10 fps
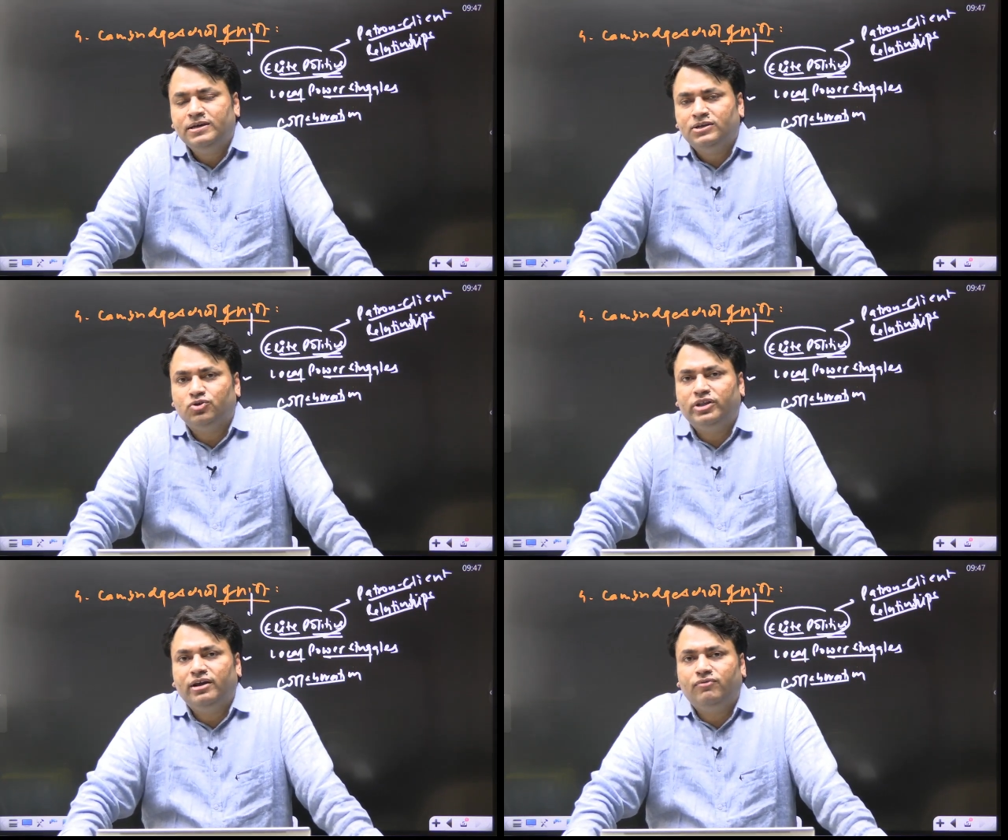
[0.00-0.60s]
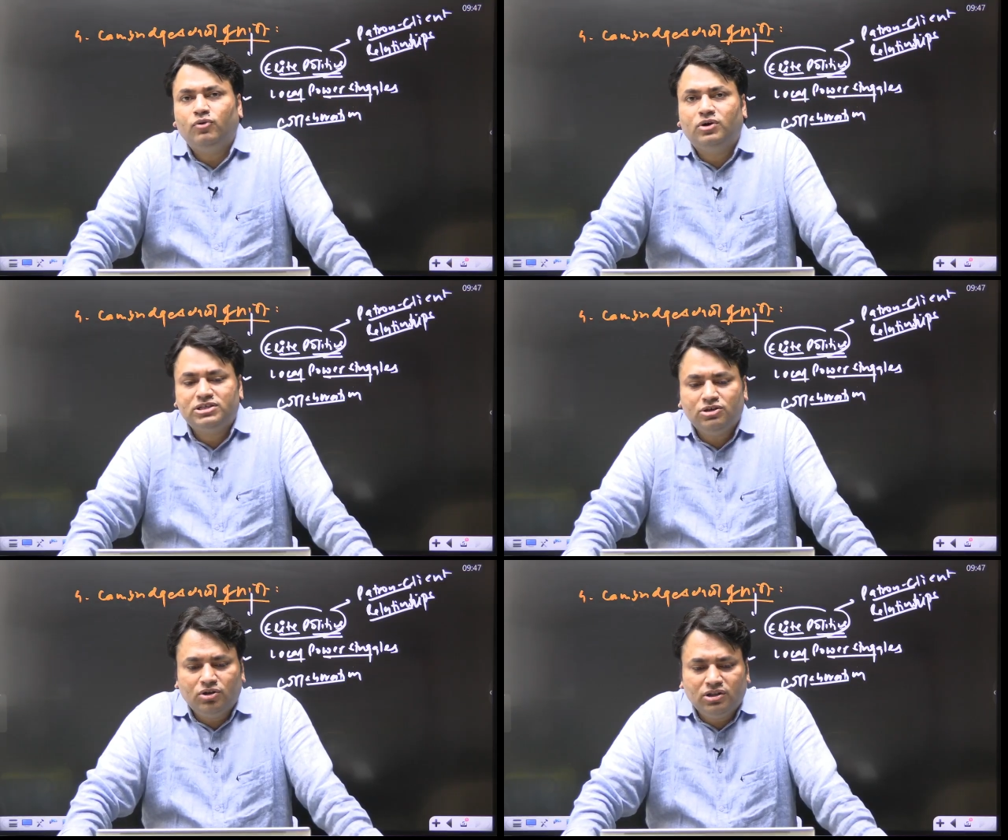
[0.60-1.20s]
So they are
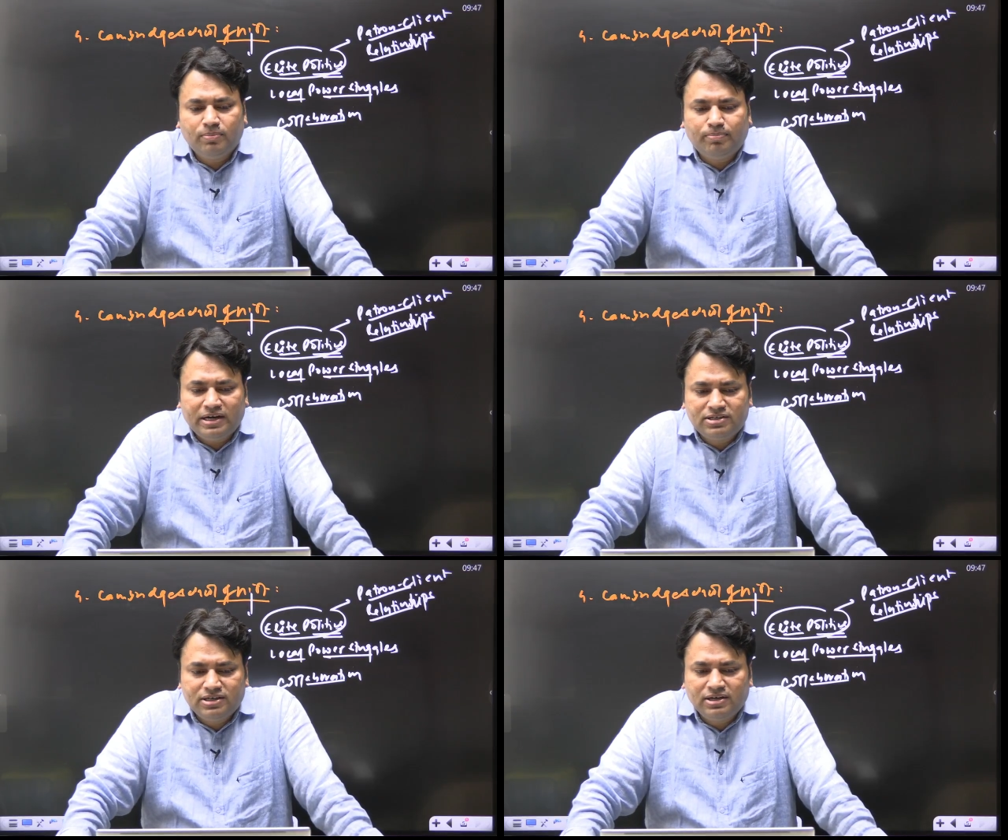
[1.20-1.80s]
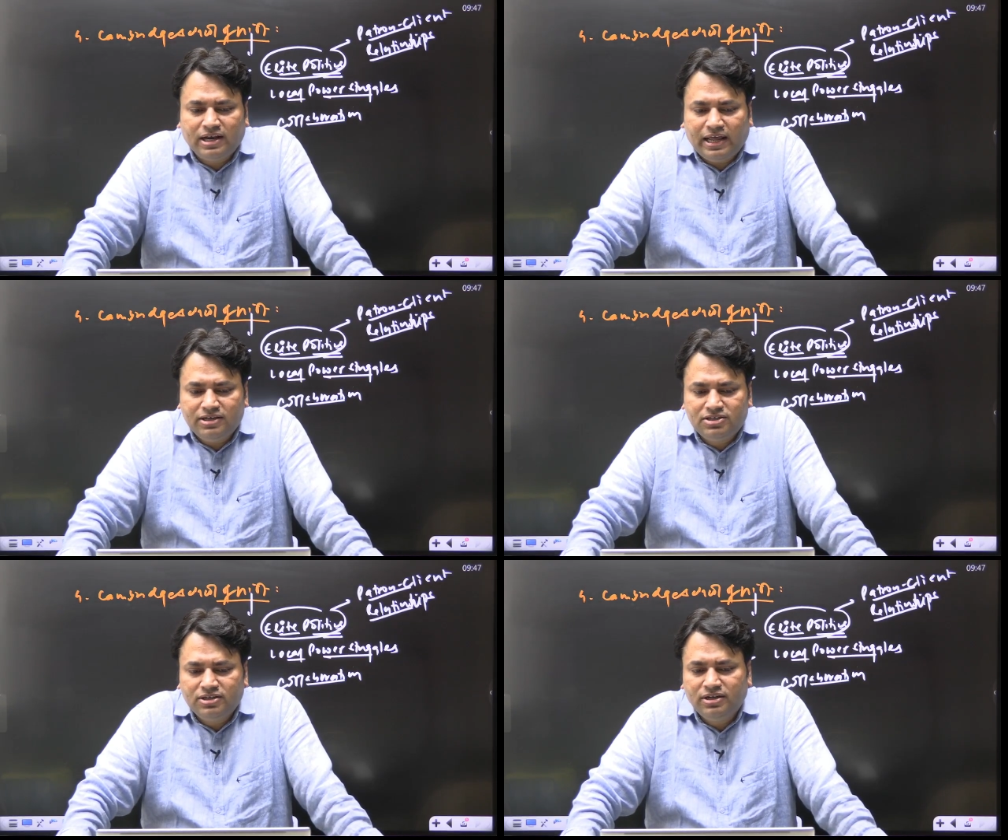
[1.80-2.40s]
focusing on the
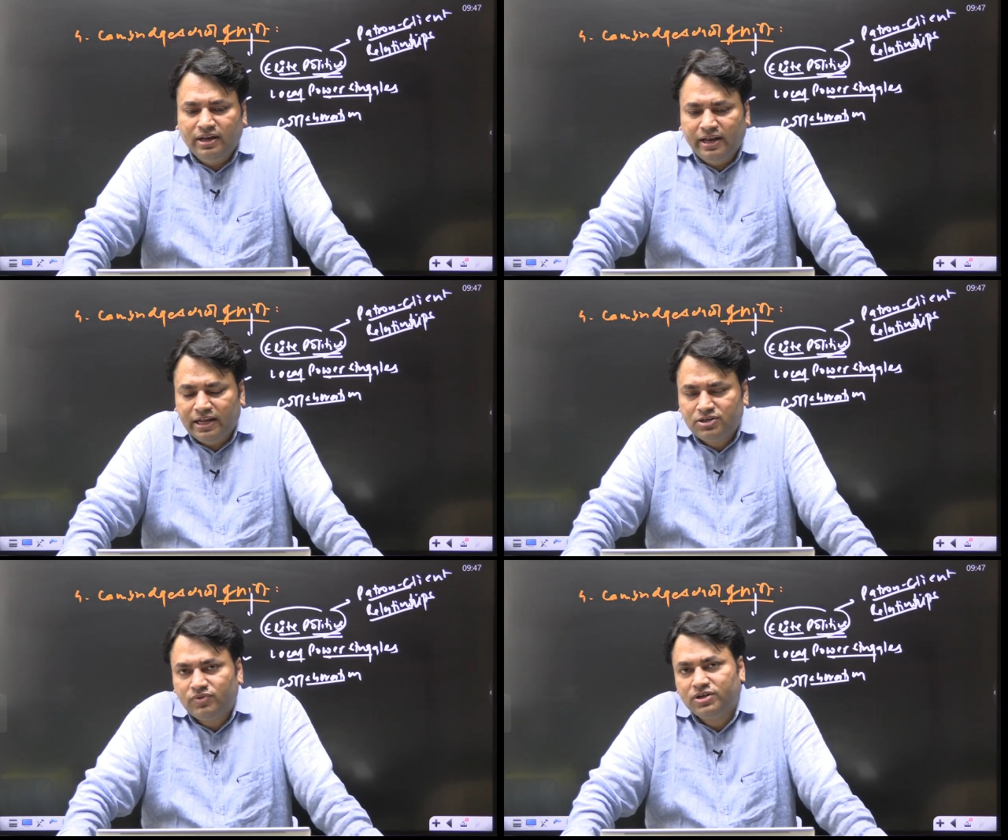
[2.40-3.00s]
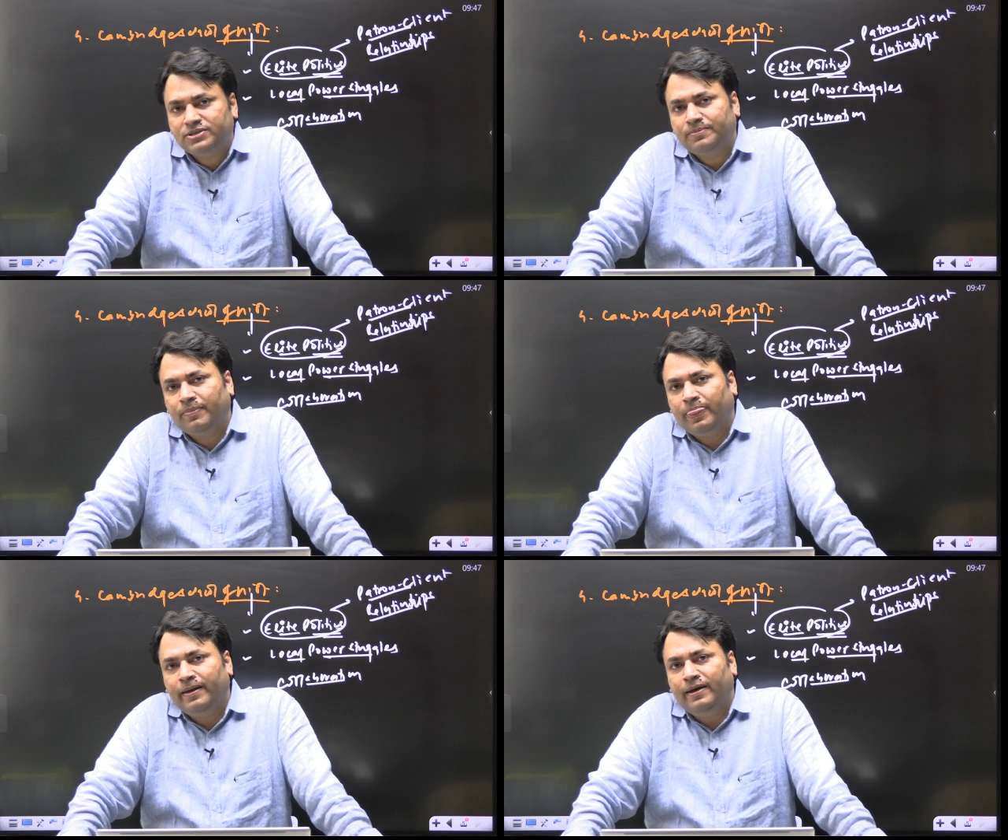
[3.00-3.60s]
patron-client networks.
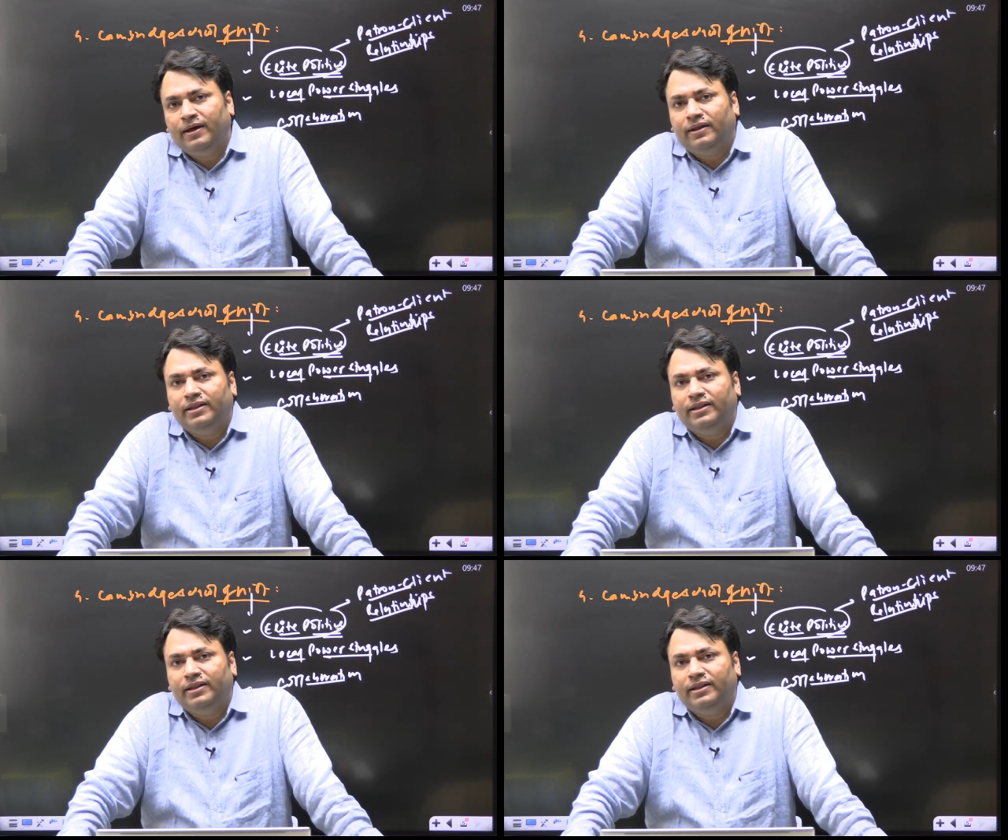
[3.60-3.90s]
They are